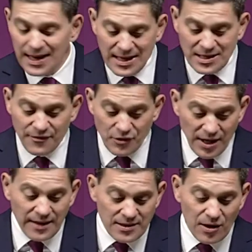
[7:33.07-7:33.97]
is, if you
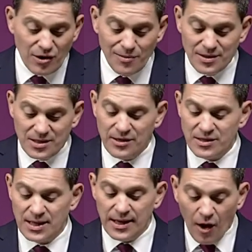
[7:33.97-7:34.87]
take this argument
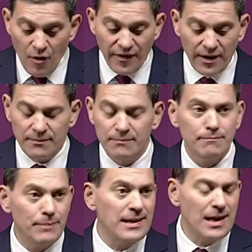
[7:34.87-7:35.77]
seriously, over.
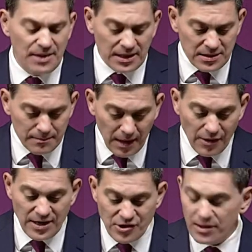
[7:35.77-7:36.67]
Pandemics,
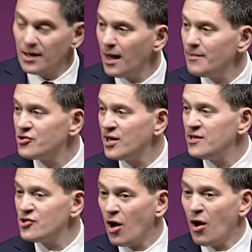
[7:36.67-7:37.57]
migration, climate
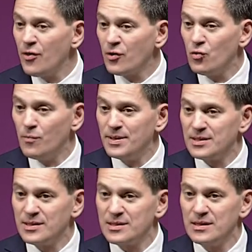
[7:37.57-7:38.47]
change are the core
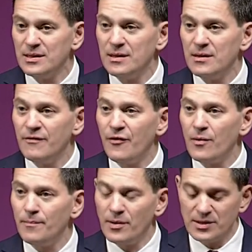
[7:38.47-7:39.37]
business of
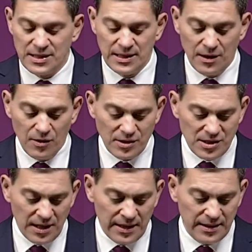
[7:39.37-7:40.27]
foreign policy,
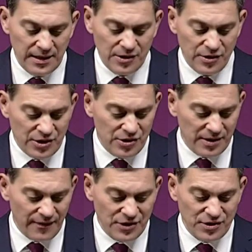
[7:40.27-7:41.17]
alongside
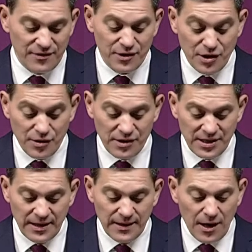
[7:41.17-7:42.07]
traditional definitions of
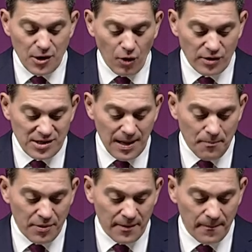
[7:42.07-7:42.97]
security, not
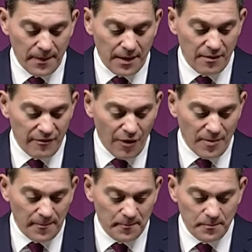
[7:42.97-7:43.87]
separate
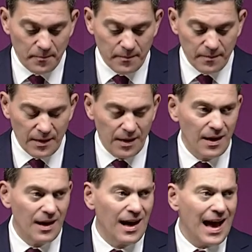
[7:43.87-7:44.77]
from it.
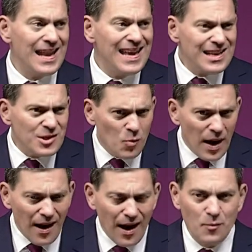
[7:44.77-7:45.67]
And here's the
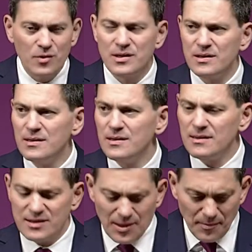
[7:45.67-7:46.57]
way I would
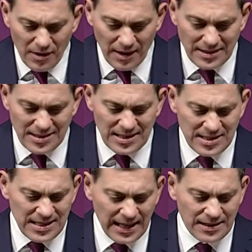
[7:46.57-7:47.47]
summarize
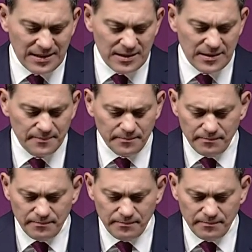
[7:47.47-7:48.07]
this second